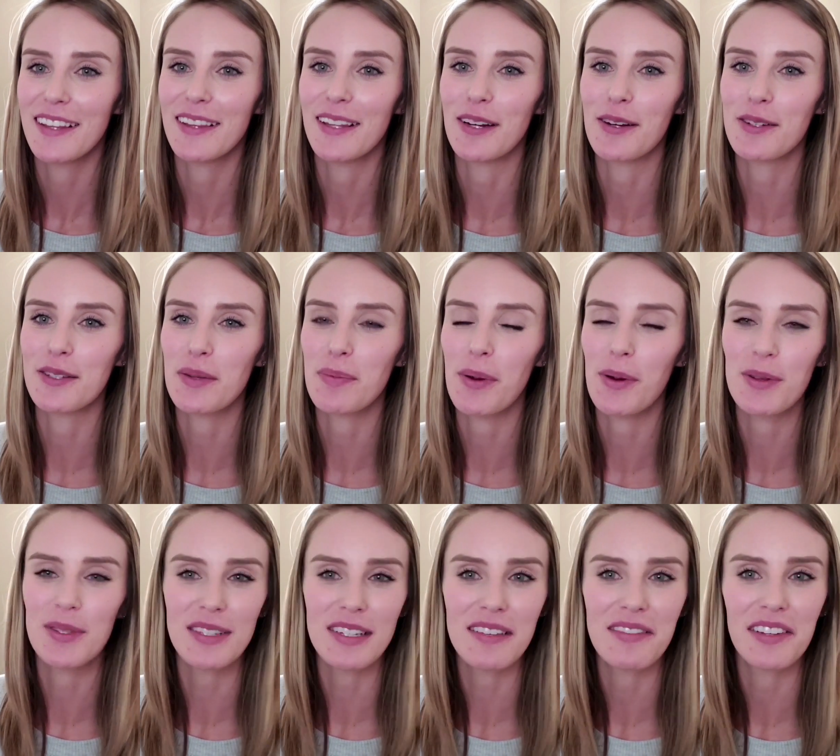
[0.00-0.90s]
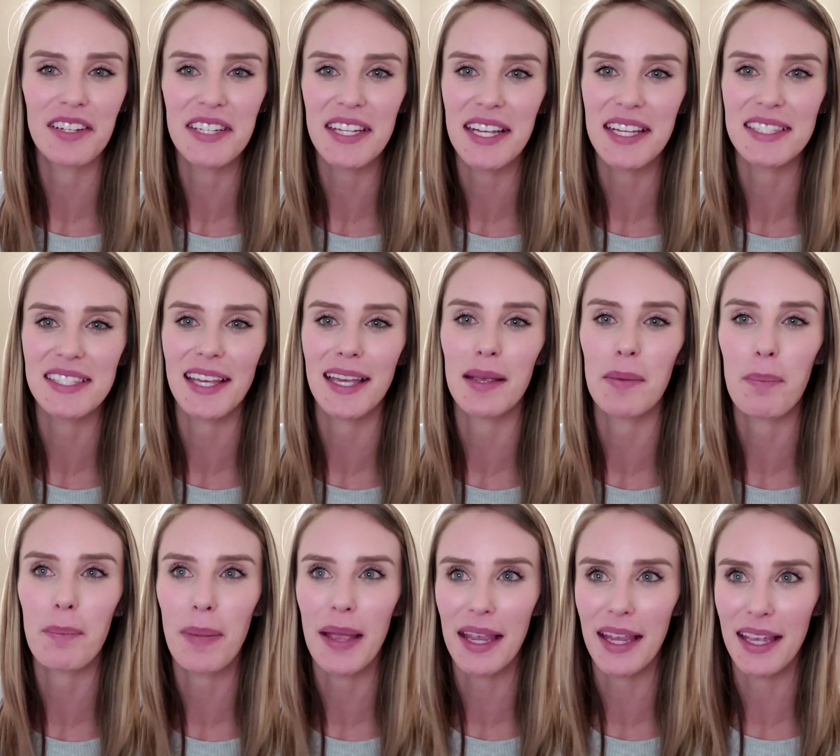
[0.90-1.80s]
that are supposed to even taste
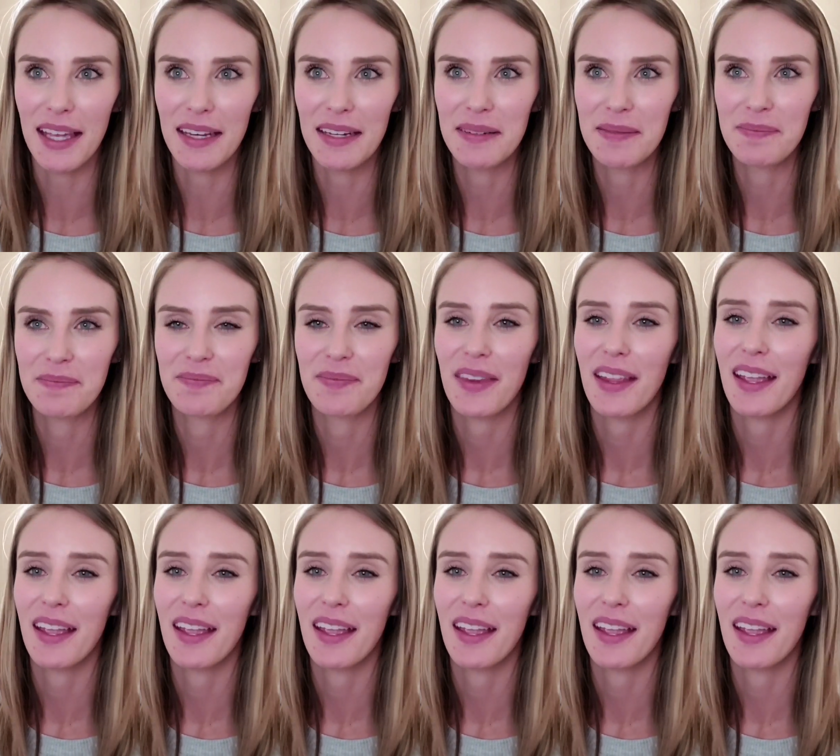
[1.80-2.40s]
like bacon.